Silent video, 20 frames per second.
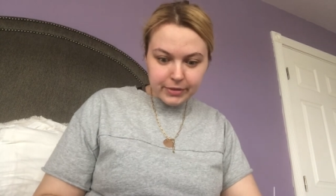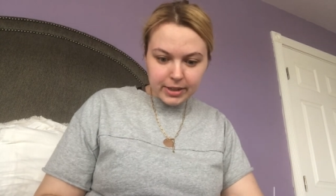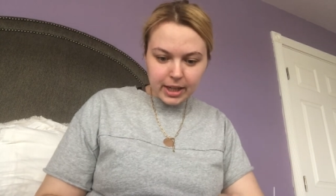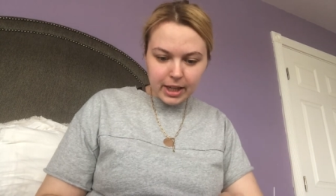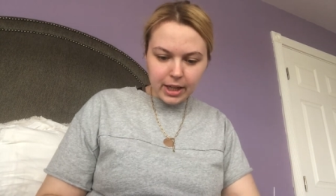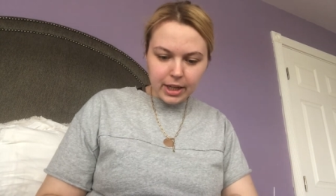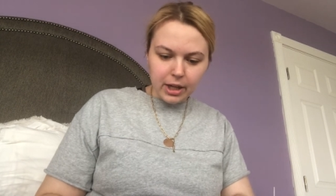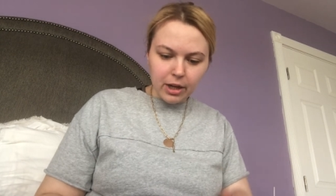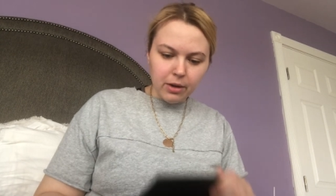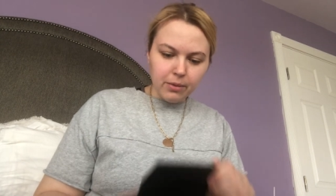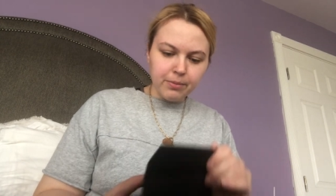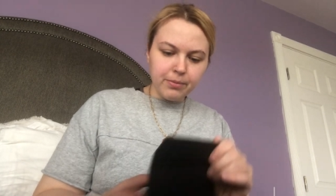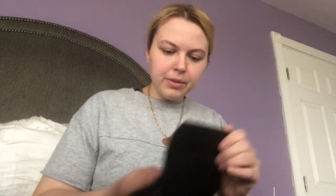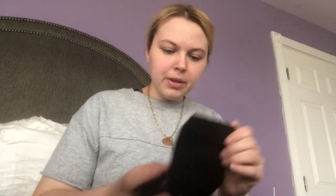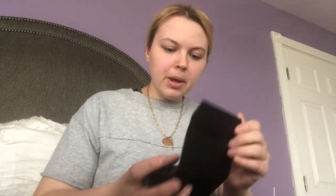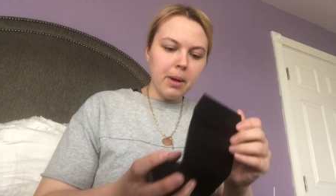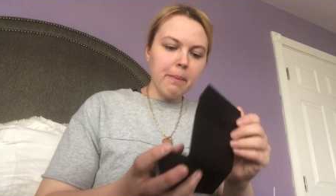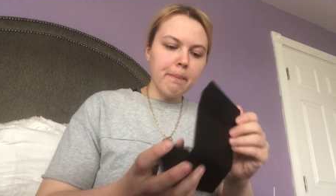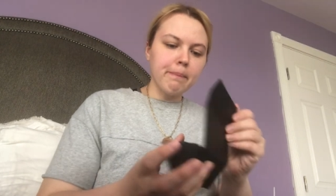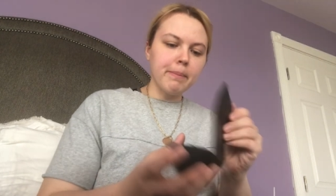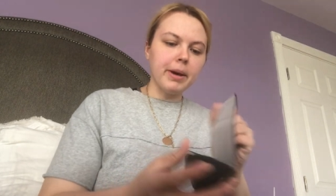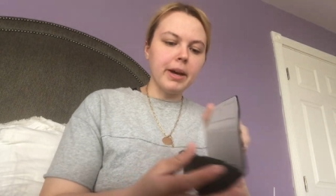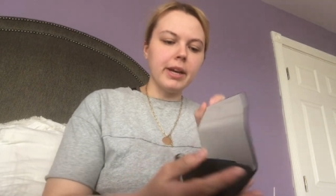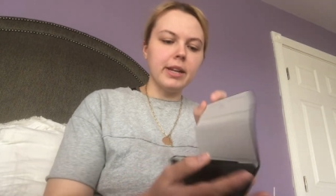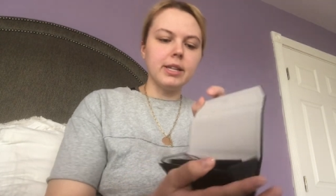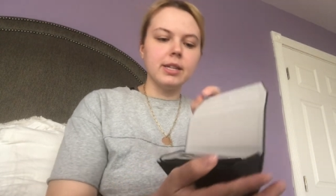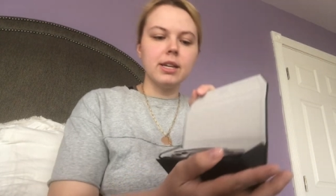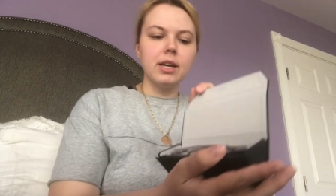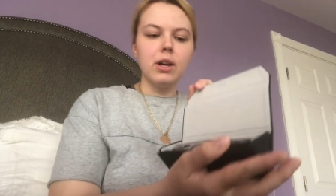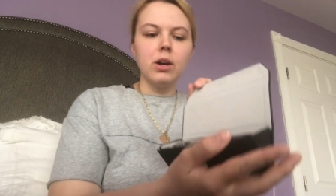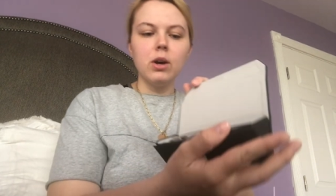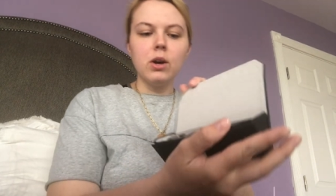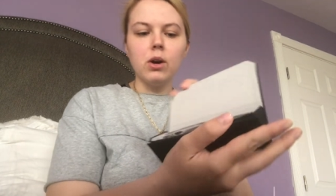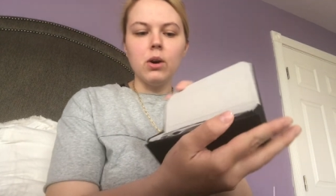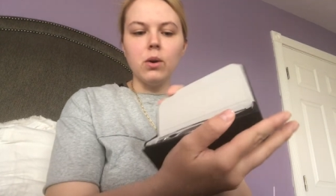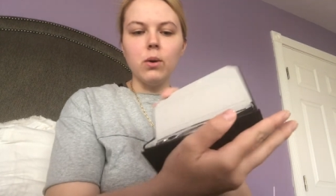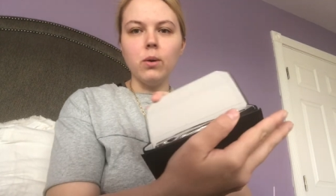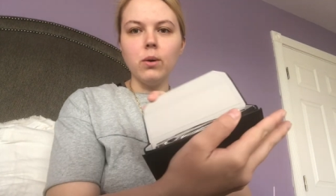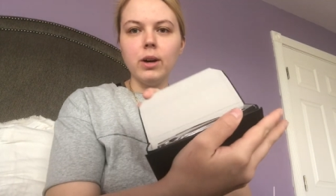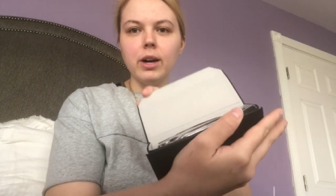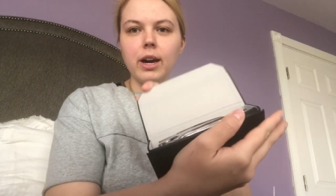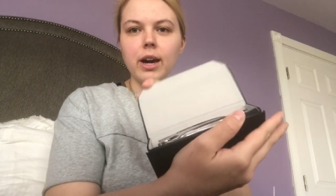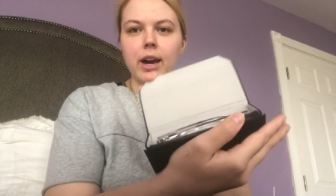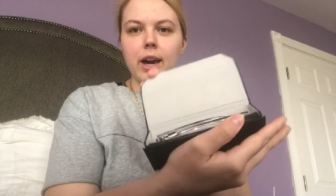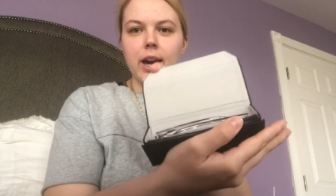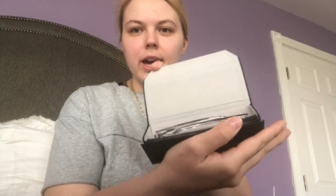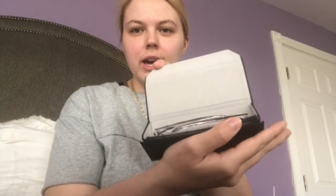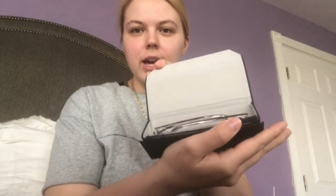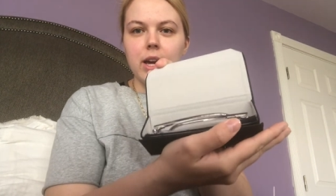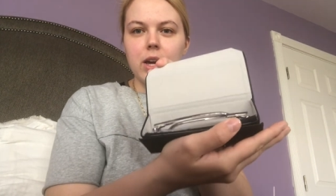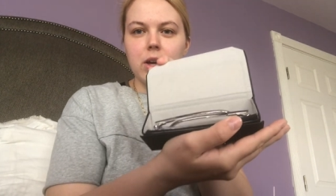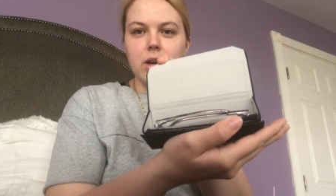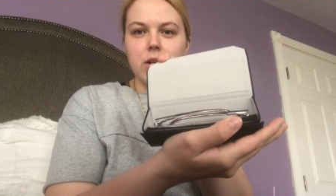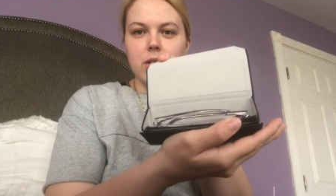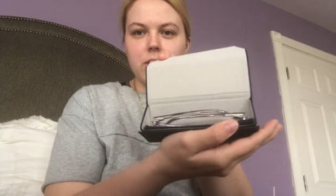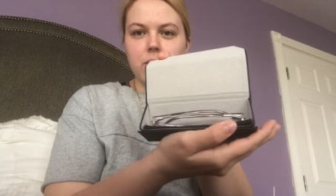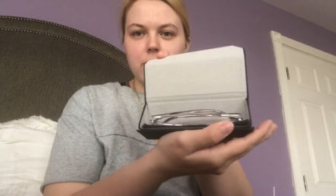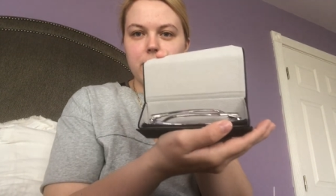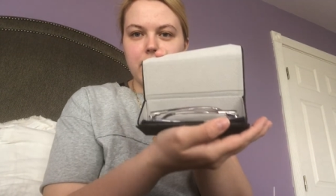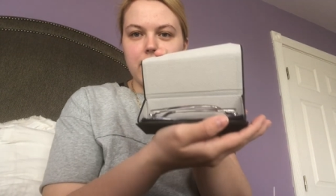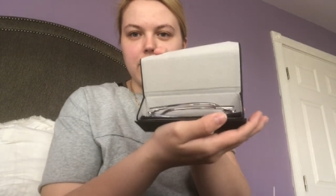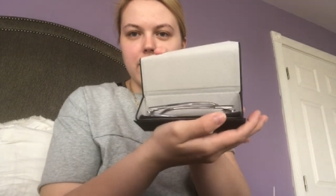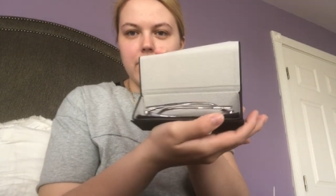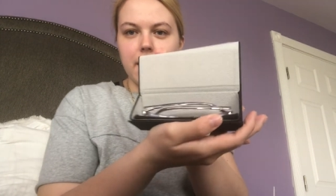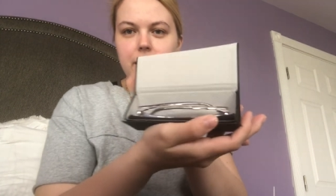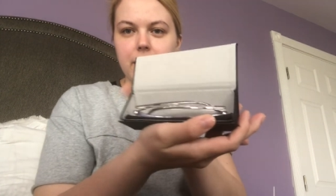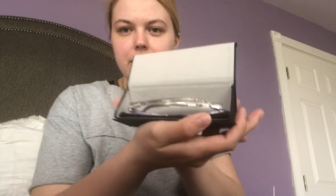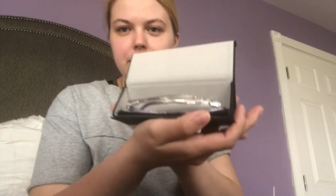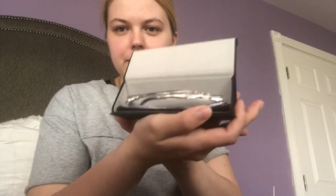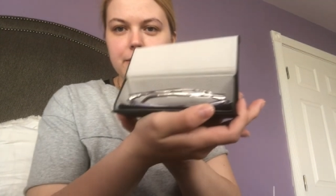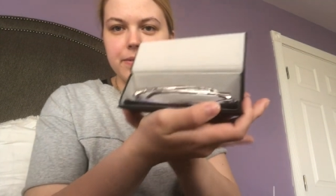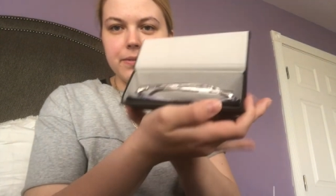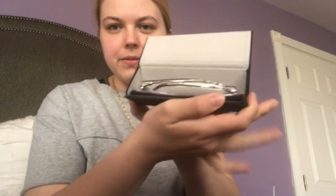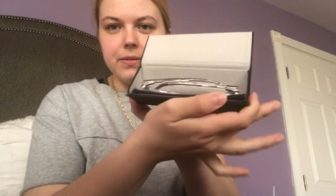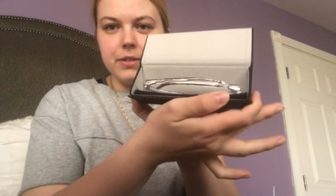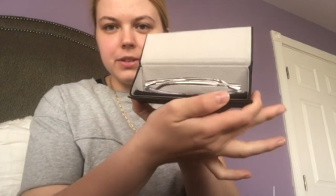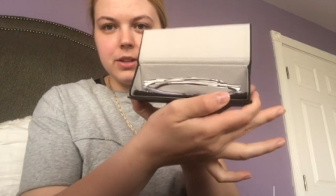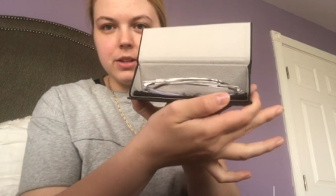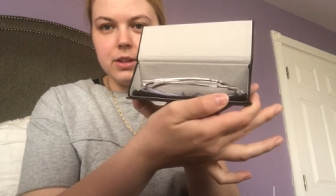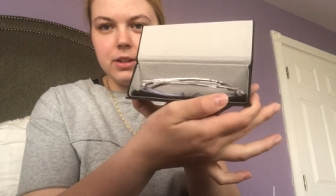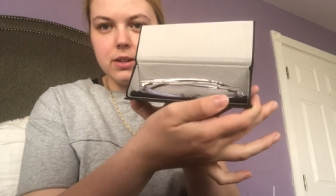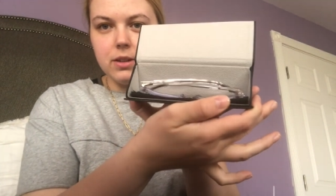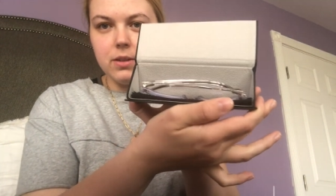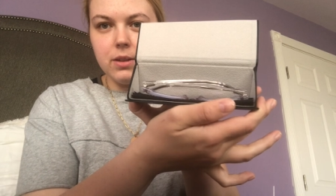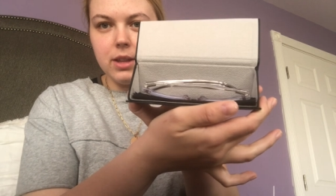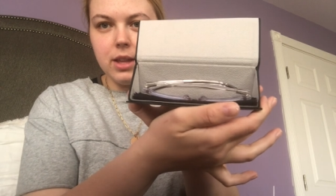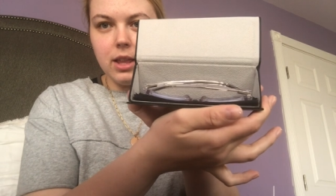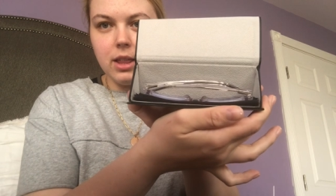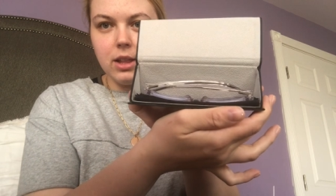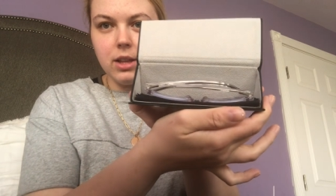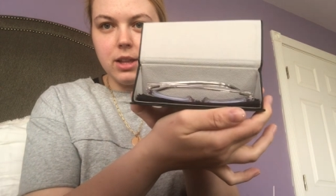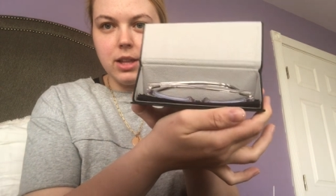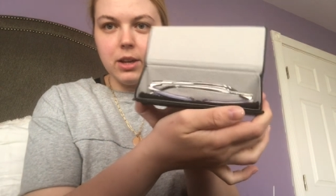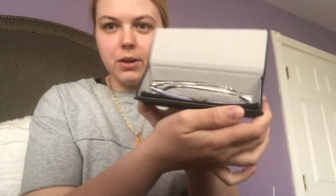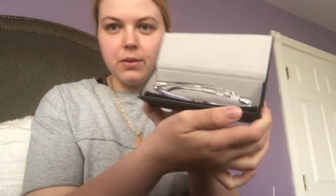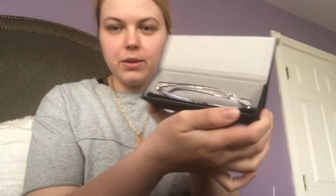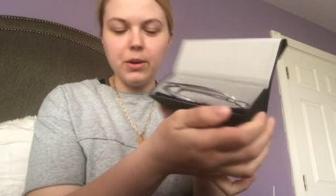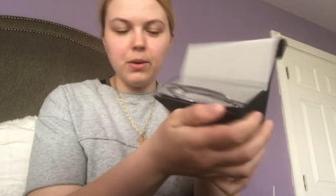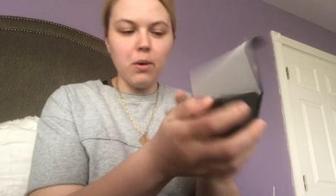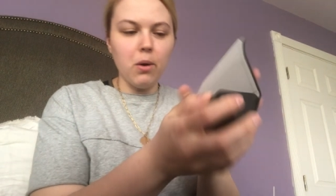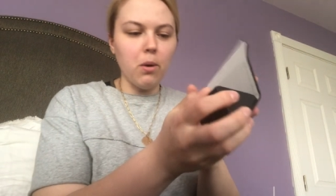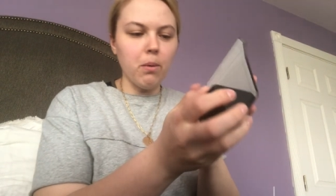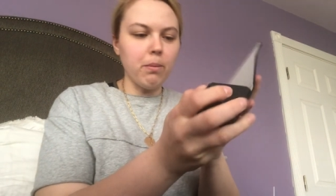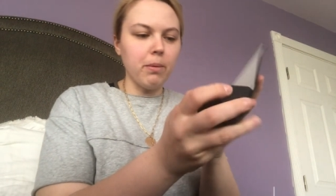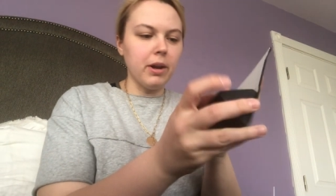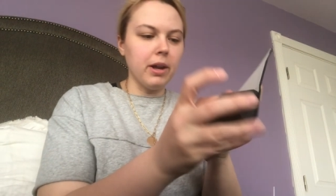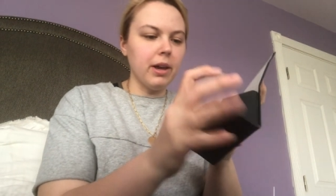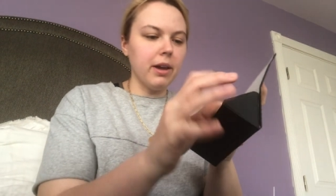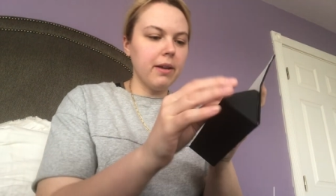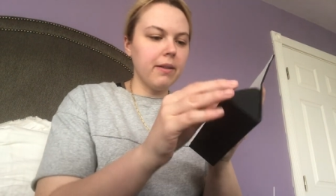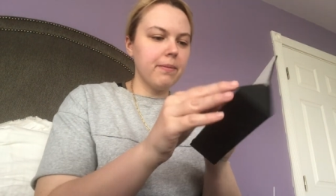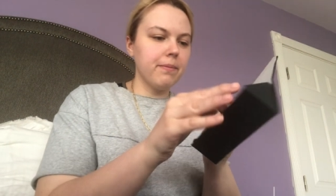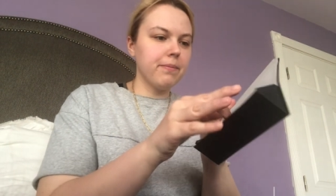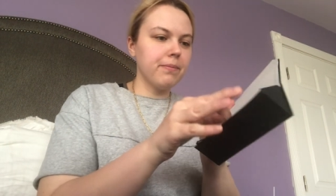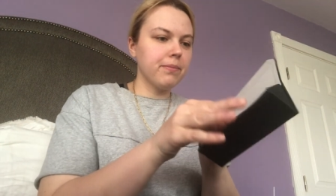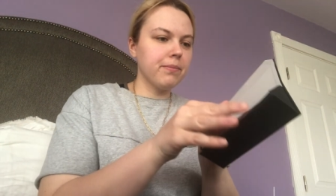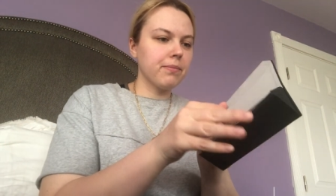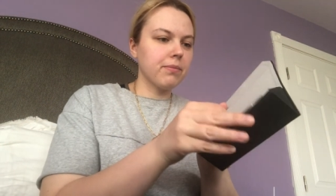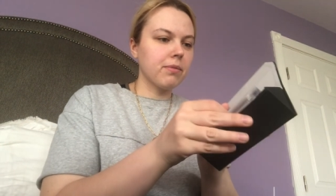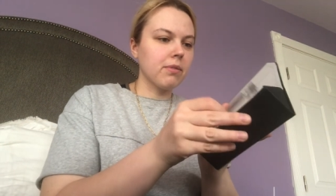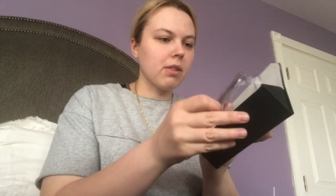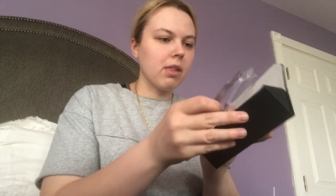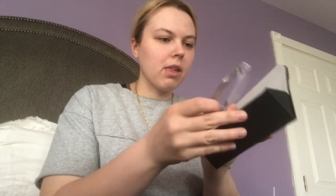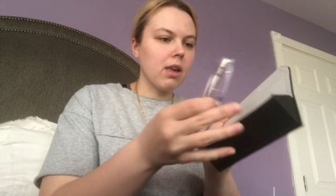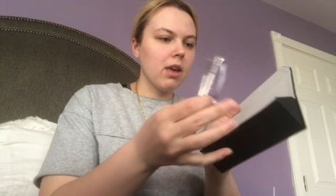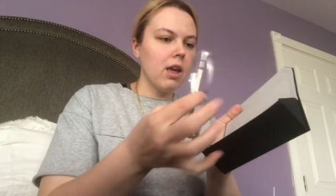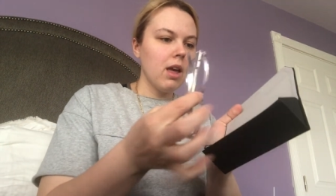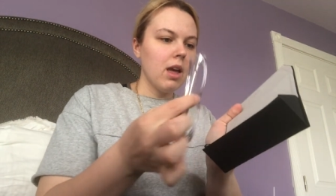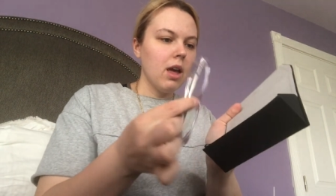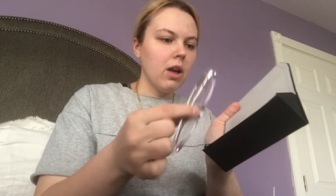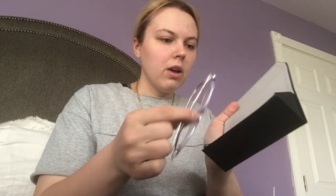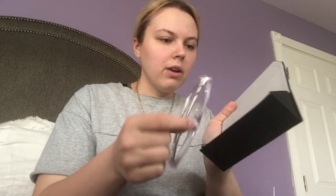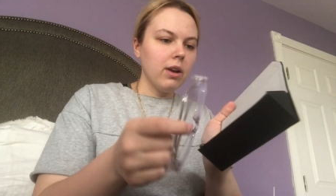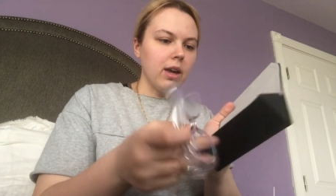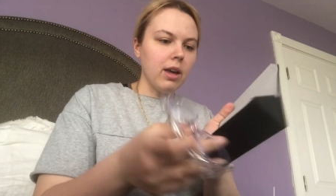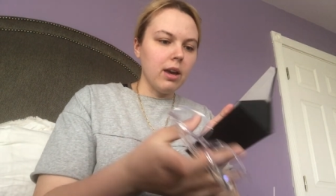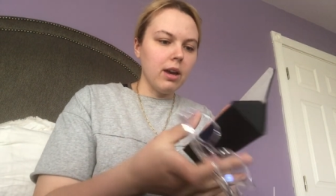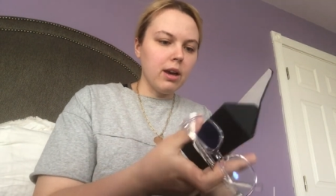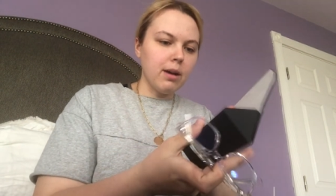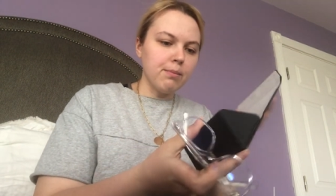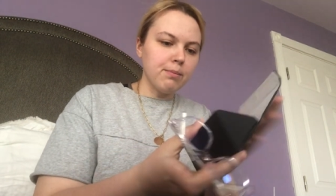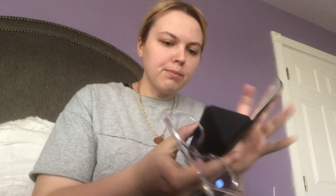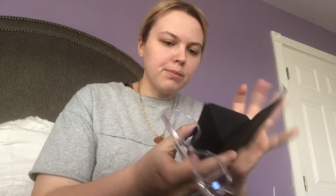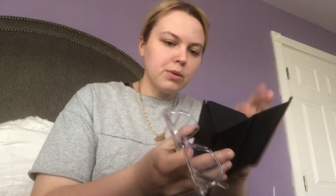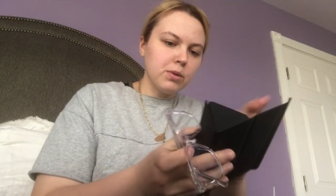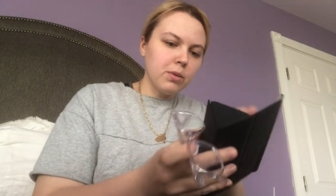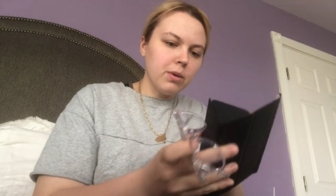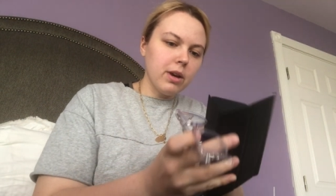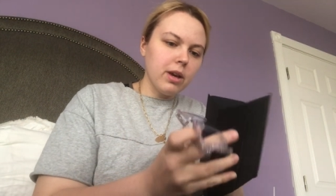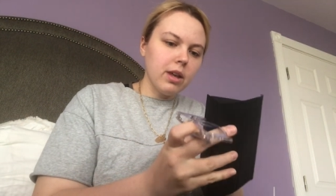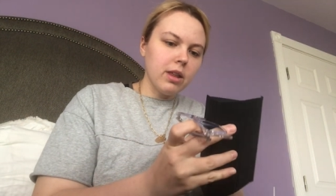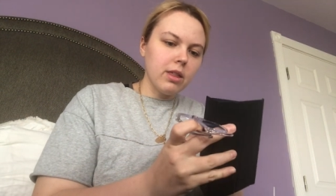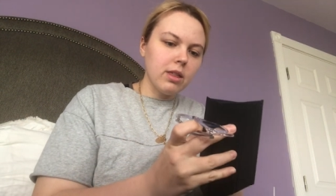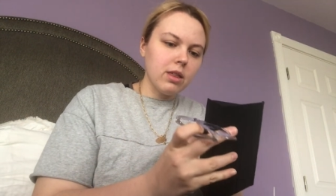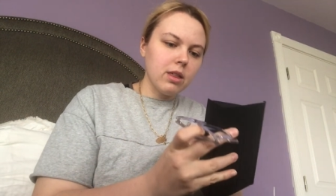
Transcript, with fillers: You know, but okay, so this is what they look like when you open it. Okay, it comes with